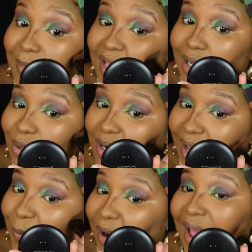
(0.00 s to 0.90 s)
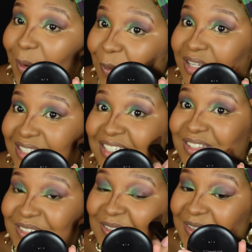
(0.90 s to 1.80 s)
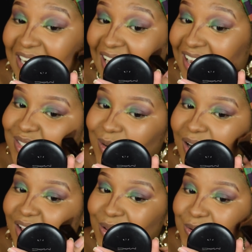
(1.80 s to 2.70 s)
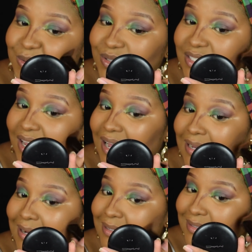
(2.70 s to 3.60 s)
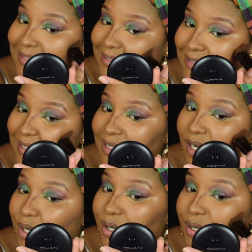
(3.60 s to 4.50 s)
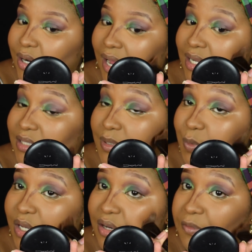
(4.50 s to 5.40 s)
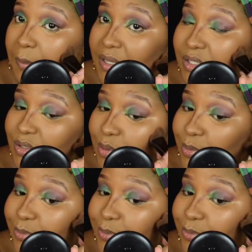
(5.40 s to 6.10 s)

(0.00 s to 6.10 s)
make it look like what I want it to look like. So I use concealer and it's been working for me, so.